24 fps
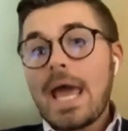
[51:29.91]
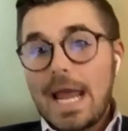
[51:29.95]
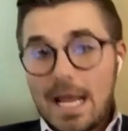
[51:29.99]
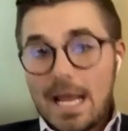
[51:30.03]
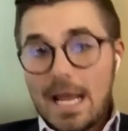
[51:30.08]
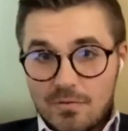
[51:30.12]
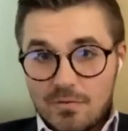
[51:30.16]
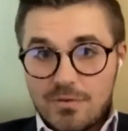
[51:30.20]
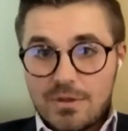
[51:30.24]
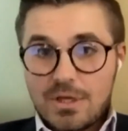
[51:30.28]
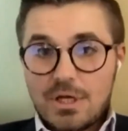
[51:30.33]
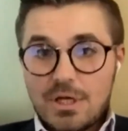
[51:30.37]

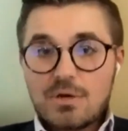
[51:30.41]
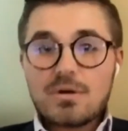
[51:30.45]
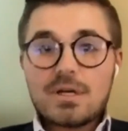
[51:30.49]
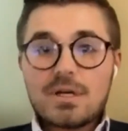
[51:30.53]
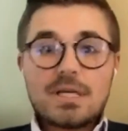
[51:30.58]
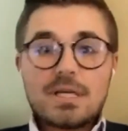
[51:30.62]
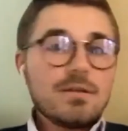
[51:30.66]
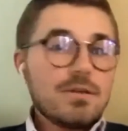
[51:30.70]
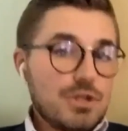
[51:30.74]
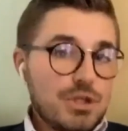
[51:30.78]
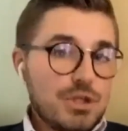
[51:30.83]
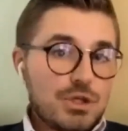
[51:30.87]
In
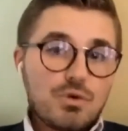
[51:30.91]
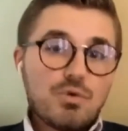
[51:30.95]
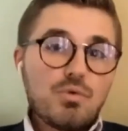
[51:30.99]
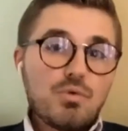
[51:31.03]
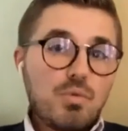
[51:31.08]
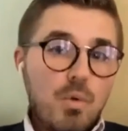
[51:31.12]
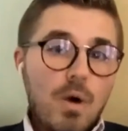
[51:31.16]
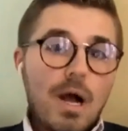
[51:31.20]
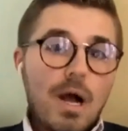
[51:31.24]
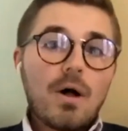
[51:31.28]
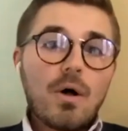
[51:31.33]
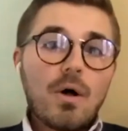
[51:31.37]
theory, you
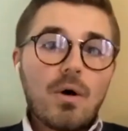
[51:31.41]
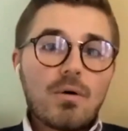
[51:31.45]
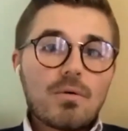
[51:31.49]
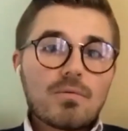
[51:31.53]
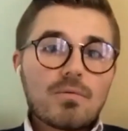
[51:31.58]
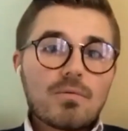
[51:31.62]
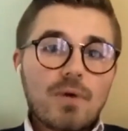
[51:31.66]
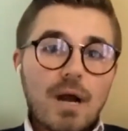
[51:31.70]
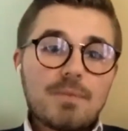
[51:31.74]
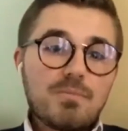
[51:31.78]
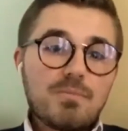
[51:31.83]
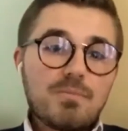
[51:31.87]
will,
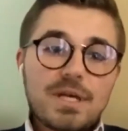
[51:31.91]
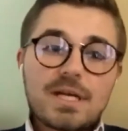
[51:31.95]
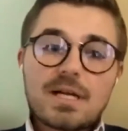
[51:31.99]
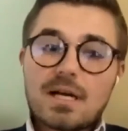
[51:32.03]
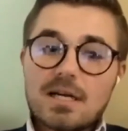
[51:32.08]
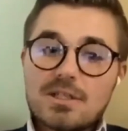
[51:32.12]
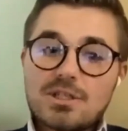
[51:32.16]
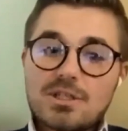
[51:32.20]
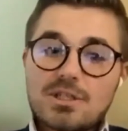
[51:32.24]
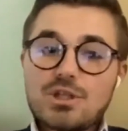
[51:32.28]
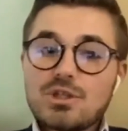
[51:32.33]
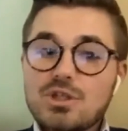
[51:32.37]
right?
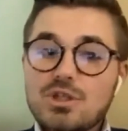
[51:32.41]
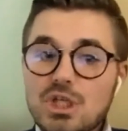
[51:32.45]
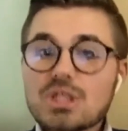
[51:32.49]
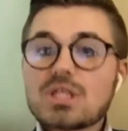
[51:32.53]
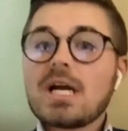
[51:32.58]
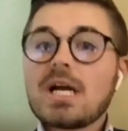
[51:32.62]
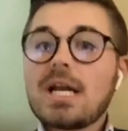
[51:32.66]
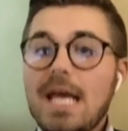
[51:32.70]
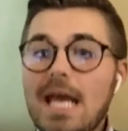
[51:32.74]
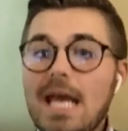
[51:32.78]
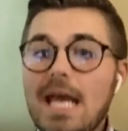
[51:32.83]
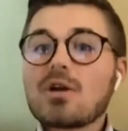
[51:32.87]
Because you're just
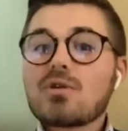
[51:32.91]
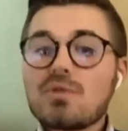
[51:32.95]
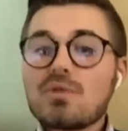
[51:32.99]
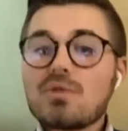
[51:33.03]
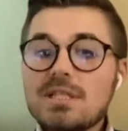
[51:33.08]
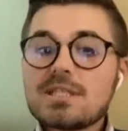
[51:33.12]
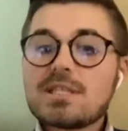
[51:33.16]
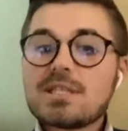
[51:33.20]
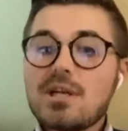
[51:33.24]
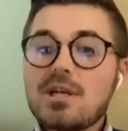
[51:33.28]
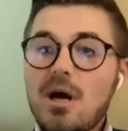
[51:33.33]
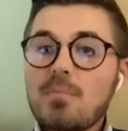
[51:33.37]
going to
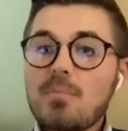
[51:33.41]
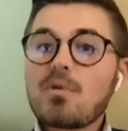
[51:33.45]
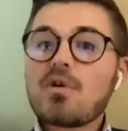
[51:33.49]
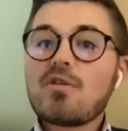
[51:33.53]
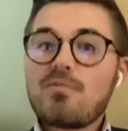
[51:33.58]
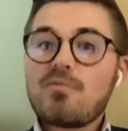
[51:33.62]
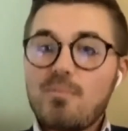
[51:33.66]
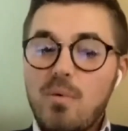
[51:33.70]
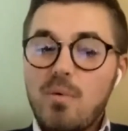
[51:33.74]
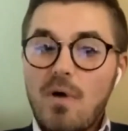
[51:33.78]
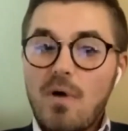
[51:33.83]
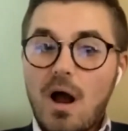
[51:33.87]
increase the number
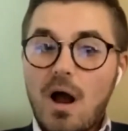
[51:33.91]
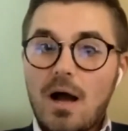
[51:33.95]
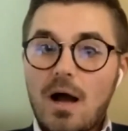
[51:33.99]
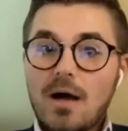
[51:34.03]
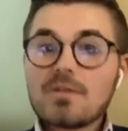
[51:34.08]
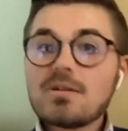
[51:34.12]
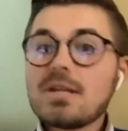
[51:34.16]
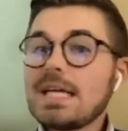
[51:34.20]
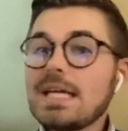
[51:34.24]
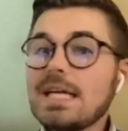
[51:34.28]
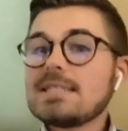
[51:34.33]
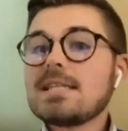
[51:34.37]
of
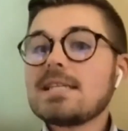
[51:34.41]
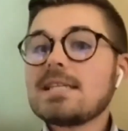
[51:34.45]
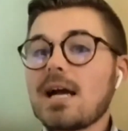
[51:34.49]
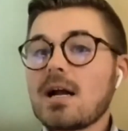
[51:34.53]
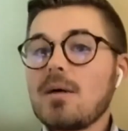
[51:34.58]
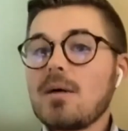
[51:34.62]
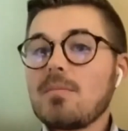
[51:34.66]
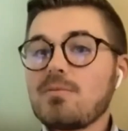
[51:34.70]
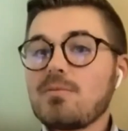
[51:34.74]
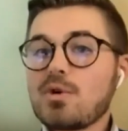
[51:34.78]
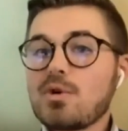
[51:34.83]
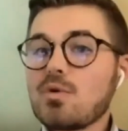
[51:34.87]
uh, leads that
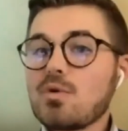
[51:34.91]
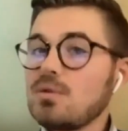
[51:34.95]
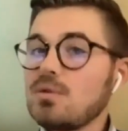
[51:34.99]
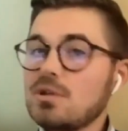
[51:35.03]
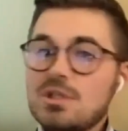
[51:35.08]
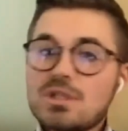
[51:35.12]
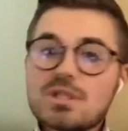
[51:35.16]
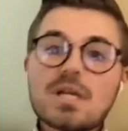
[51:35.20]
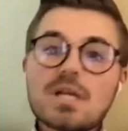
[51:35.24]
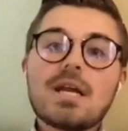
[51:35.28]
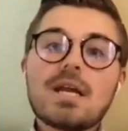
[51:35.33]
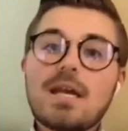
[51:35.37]
come through,
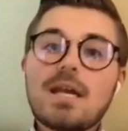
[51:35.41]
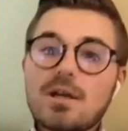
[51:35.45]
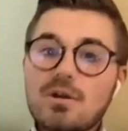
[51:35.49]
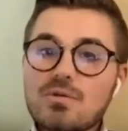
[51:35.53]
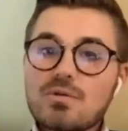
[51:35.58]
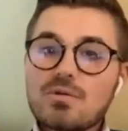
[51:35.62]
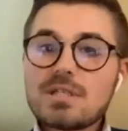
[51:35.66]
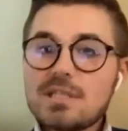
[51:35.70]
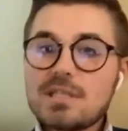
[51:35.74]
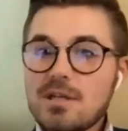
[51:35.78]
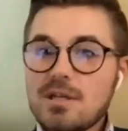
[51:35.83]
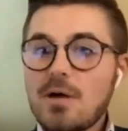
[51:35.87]
which is going to
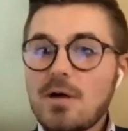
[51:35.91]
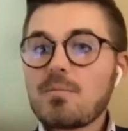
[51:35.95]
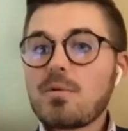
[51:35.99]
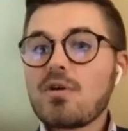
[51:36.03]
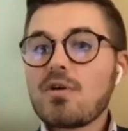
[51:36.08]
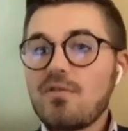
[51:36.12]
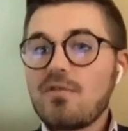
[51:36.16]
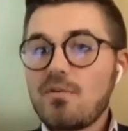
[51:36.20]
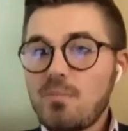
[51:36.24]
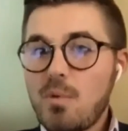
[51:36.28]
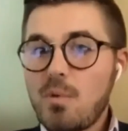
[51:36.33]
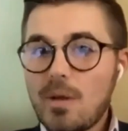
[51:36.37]
increase the
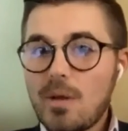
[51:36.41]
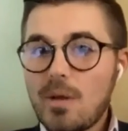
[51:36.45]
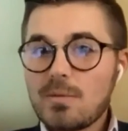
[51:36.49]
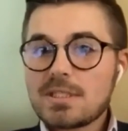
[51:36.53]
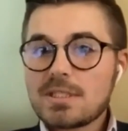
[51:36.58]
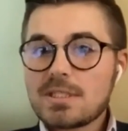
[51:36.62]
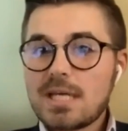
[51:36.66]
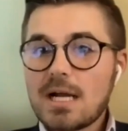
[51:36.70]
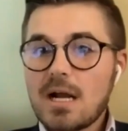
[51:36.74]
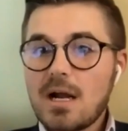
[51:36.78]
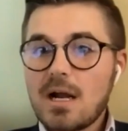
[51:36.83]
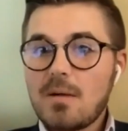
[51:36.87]
number of
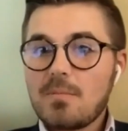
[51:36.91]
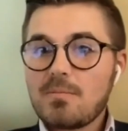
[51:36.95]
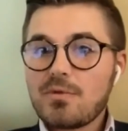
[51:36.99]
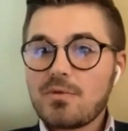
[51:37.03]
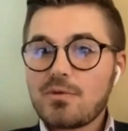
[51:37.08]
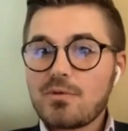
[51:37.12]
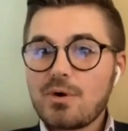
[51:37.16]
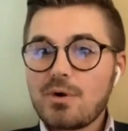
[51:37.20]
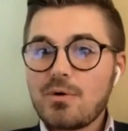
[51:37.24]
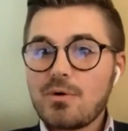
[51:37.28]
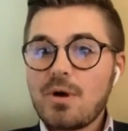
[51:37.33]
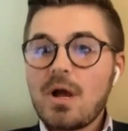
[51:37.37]
appointments that come
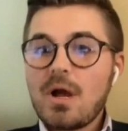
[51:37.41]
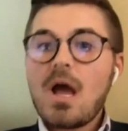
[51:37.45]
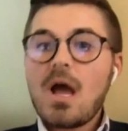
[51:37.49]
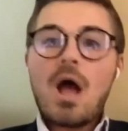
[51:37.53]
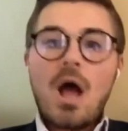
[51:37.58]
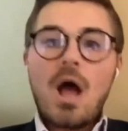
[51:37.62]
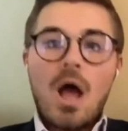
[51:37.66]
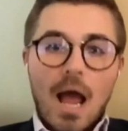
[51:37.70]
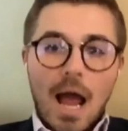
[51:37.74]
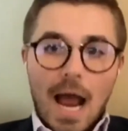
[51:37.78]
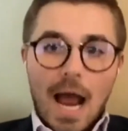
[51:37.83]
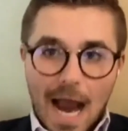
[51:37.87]
through.
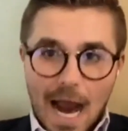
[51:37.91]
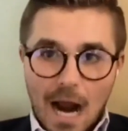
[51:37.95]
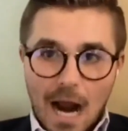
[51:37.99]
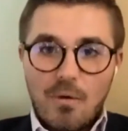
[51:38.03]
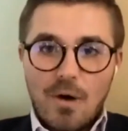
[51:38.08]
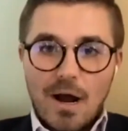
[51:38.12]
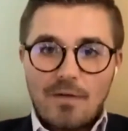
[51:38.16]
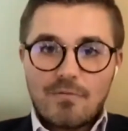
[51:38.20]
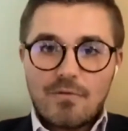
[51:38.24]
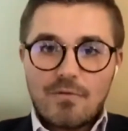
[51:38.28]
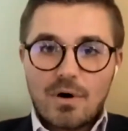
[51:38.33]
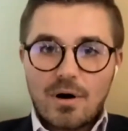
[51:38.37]

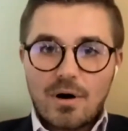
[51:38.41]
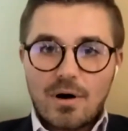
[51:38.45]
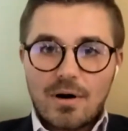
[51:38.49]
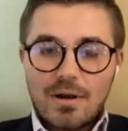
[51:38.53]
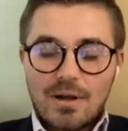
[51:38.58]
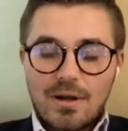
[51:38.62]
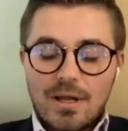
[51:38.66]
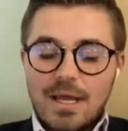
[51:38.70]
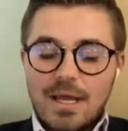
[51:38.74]
However,